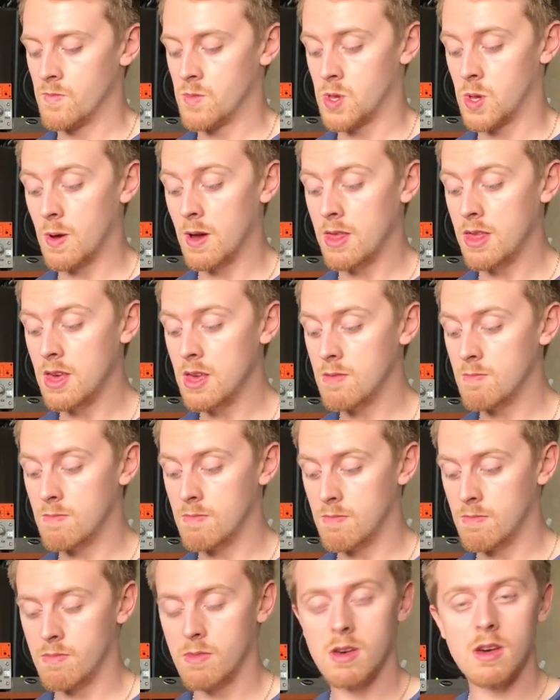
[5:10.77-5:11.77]
So I
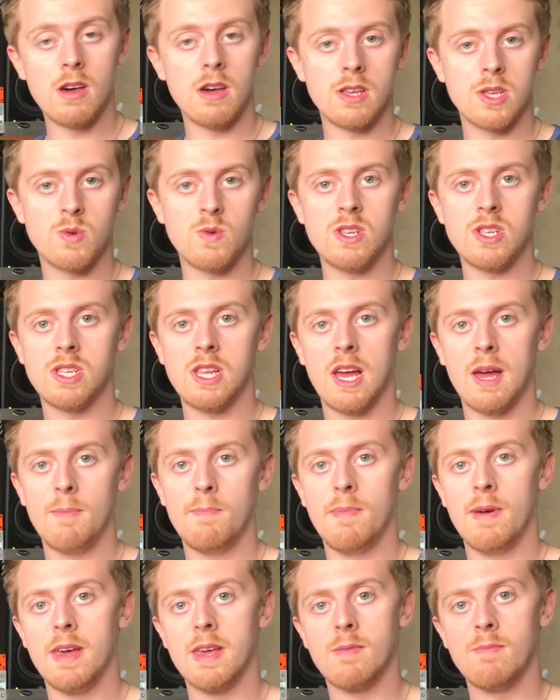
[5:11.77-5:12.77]
think that a switch to
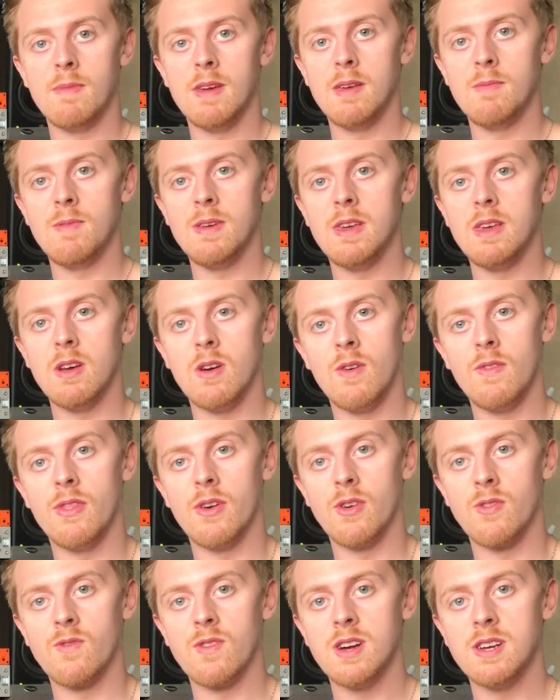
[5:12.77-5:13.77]
Ampeg may be on
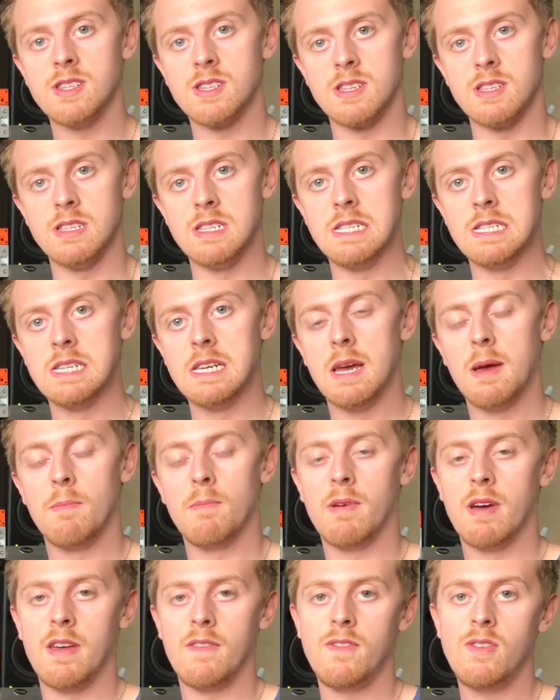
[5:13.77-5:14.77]
the horizon,
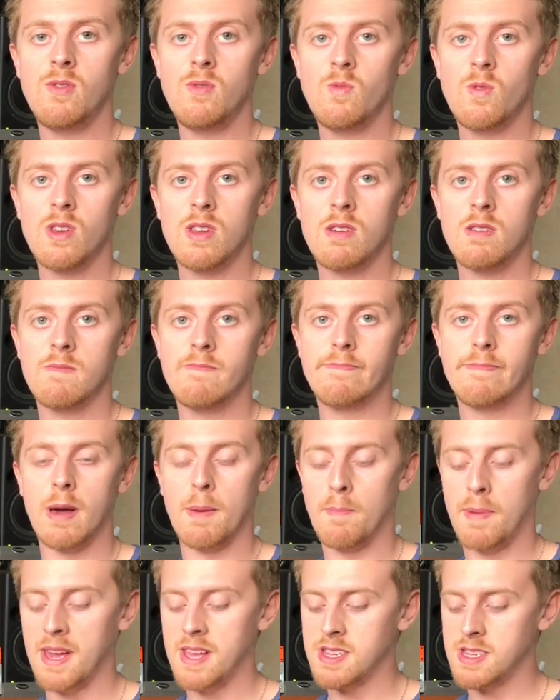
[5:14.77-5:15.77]
but if you want
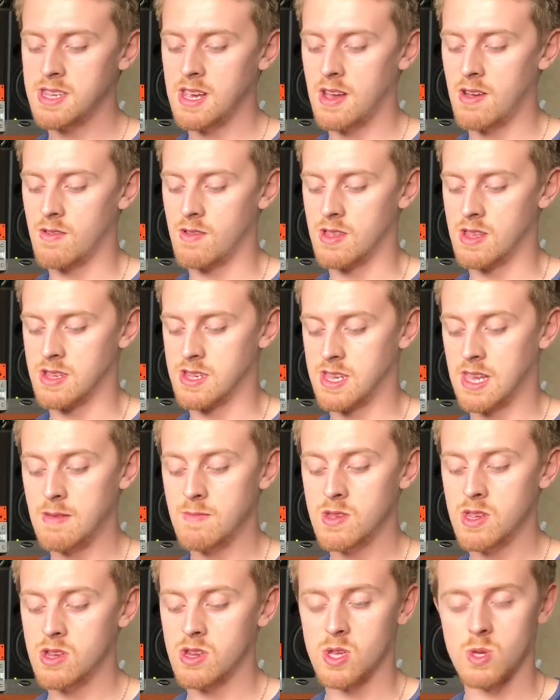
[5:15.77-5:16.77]
a bass sound that
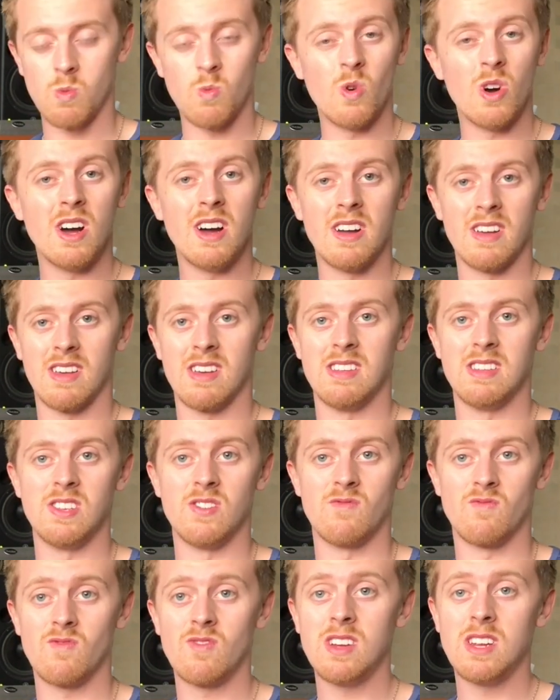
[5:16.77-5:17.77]
seems to just work and
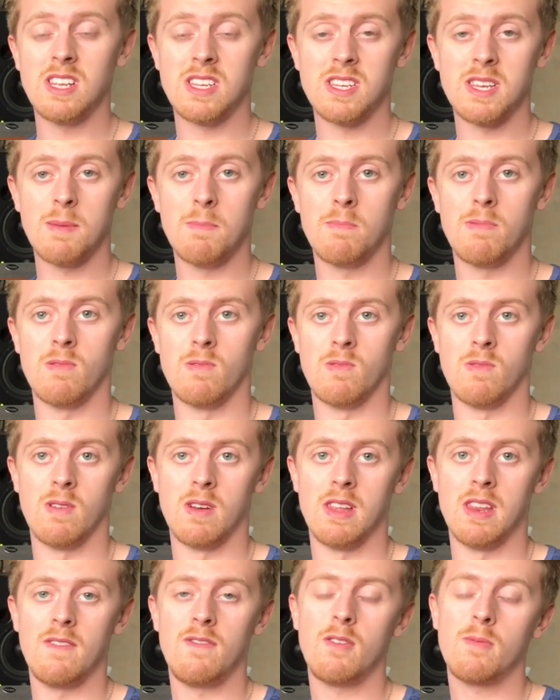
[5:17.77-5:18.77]
is really simple,
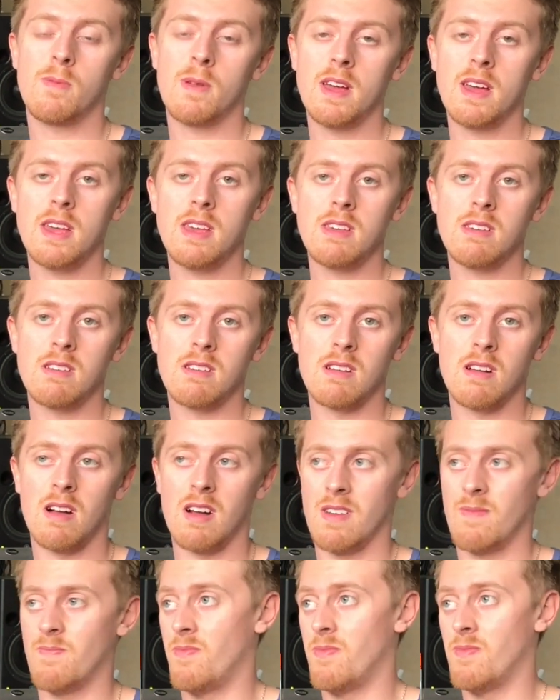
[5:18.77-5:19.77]
and if you're playing,
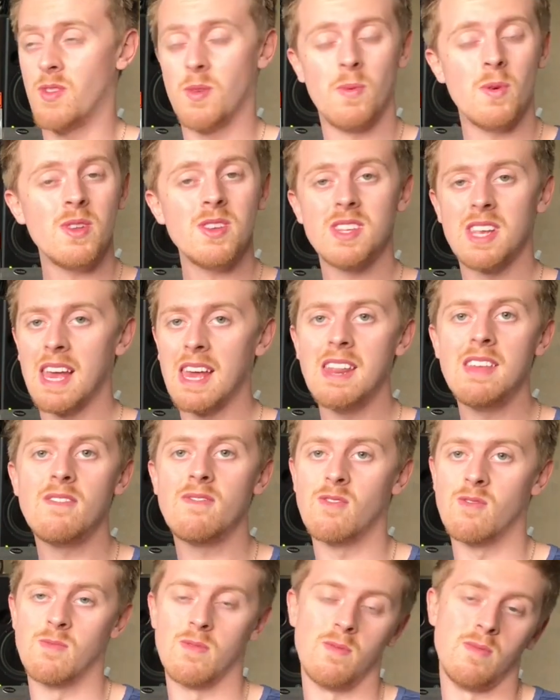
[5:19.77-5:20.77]
to be honest, any
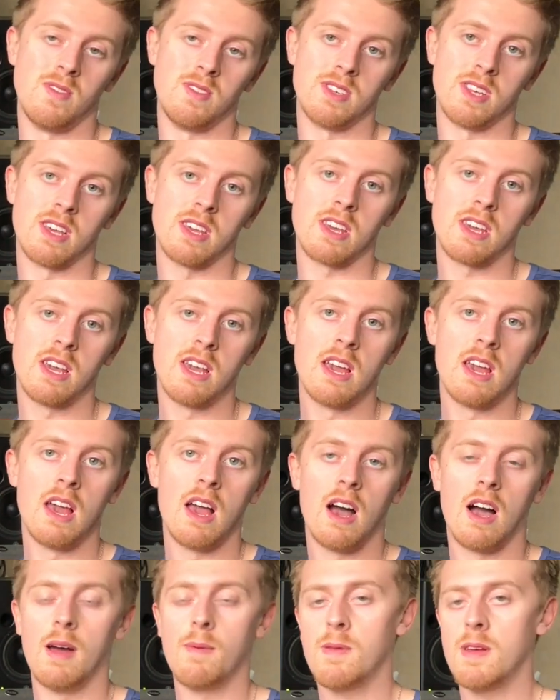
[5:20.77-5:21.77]
form of music,
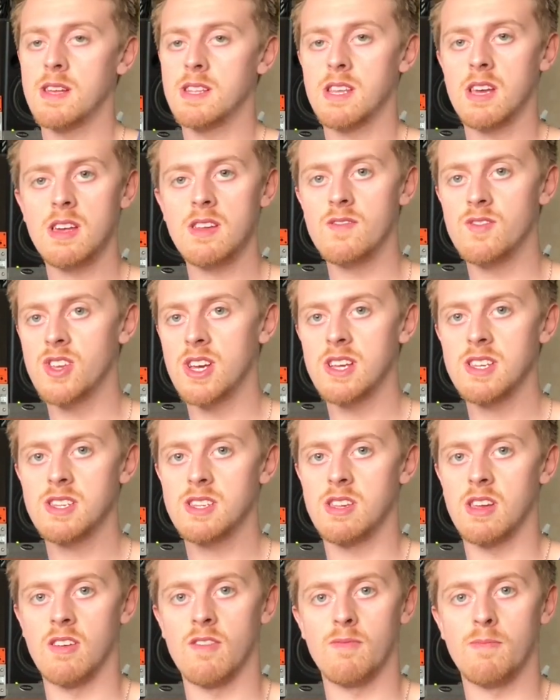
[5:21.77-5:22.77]
I play a ton of jazz
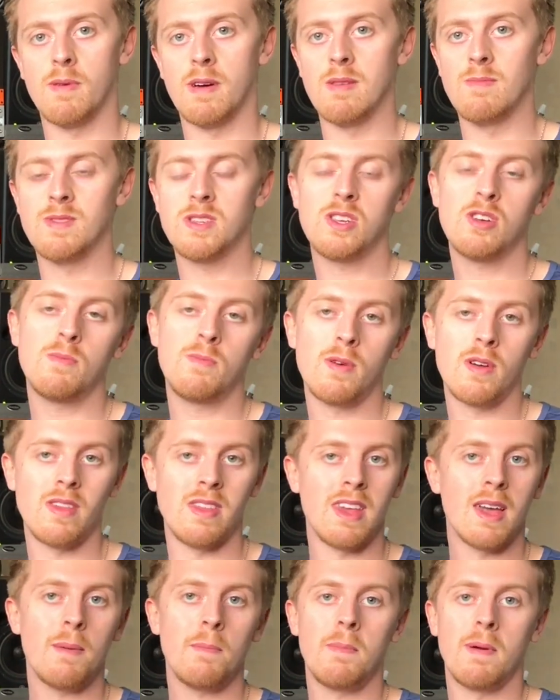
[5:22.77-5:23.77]
stuff, but I'm still putting
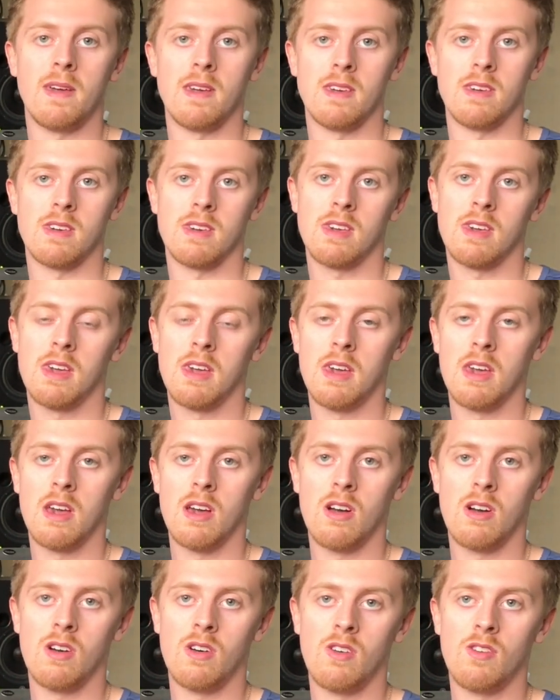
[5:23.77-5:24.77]
the Ampeg
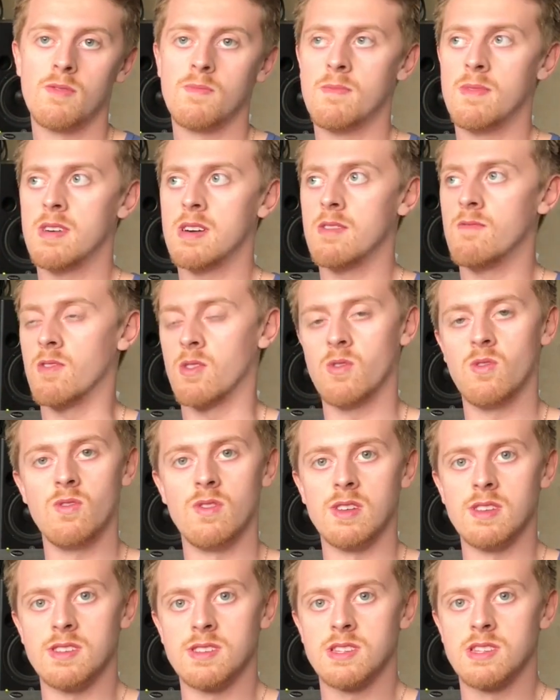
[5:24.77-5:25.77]
on my
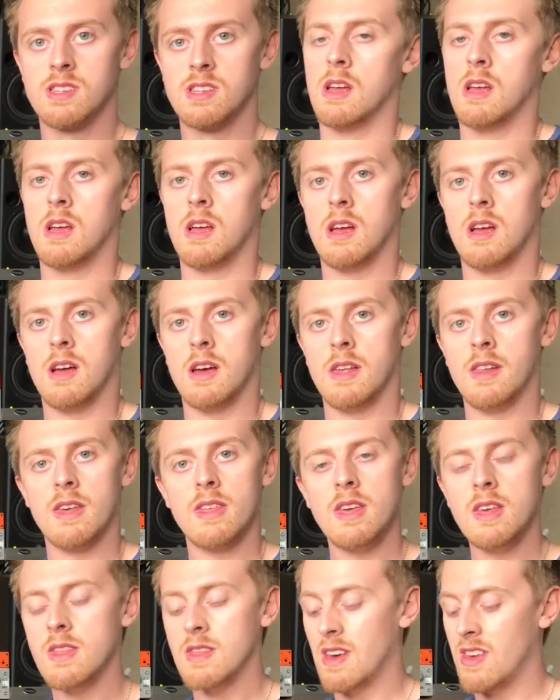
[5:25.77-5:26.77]
recordings. And I
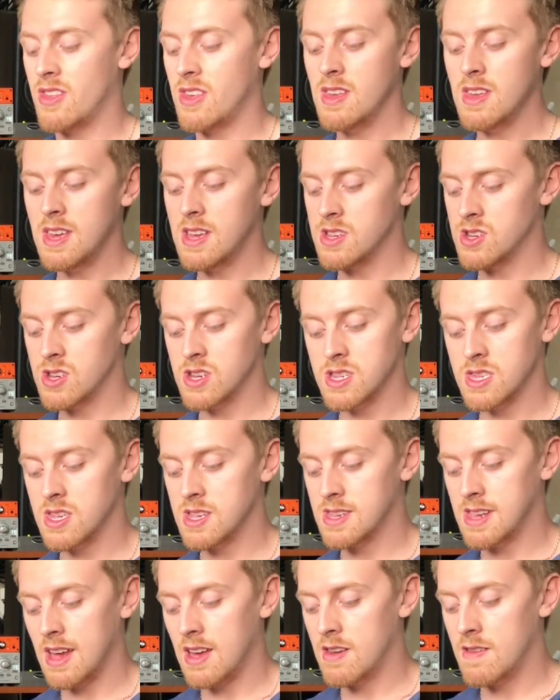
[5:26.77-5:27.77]
think it's just
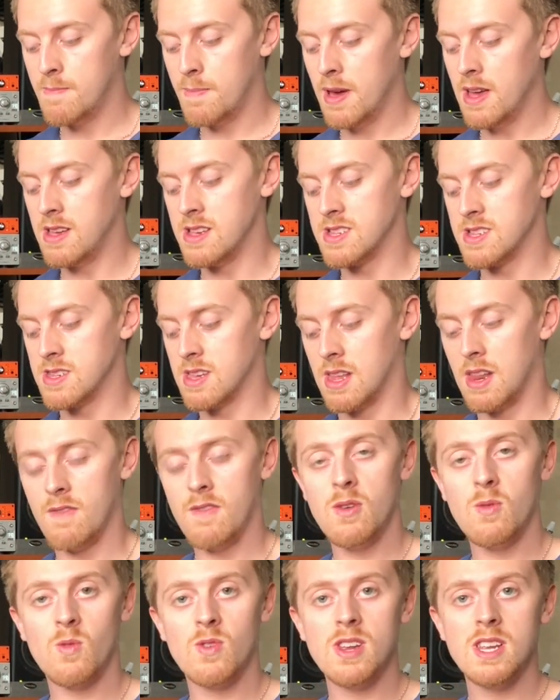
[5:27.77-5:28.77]
the sound of bass. And
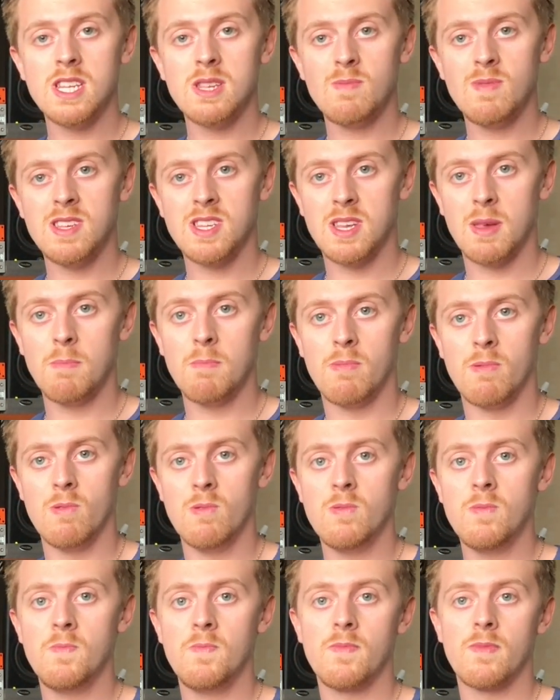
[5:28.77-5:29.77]
if you want it to be
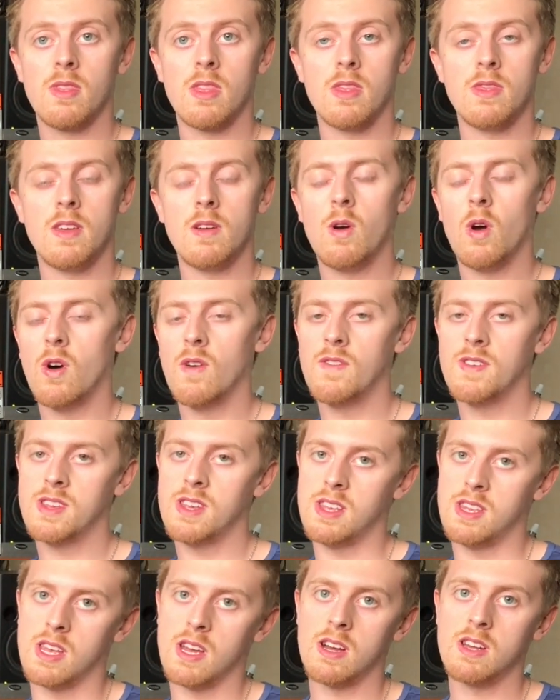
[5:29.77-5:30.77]
simple, there are
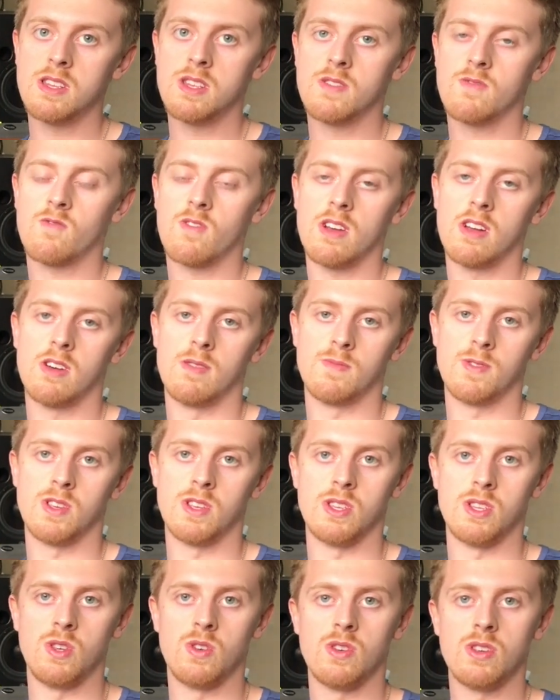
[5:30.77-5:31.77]
obviously tons of great
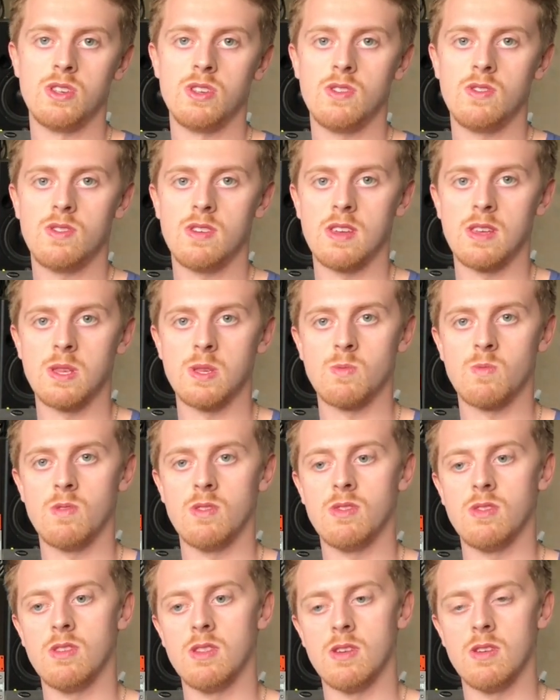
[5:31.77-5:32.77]
options you can do things
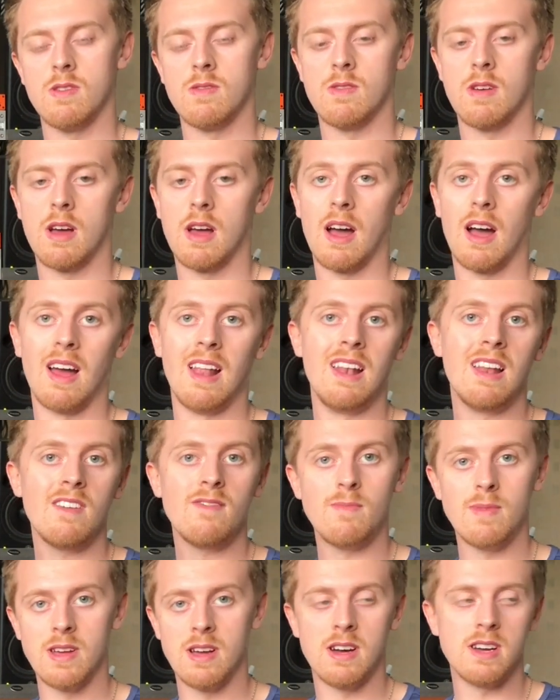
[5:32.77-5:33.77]
with. You know, I
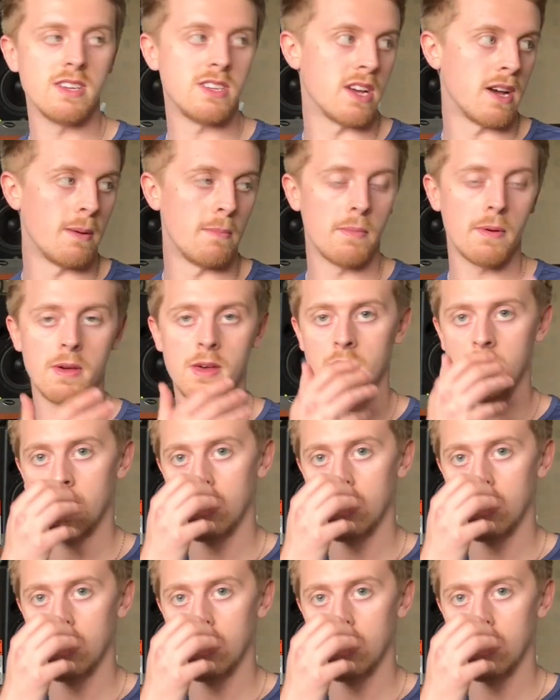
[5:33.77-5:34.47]
love my iCamp.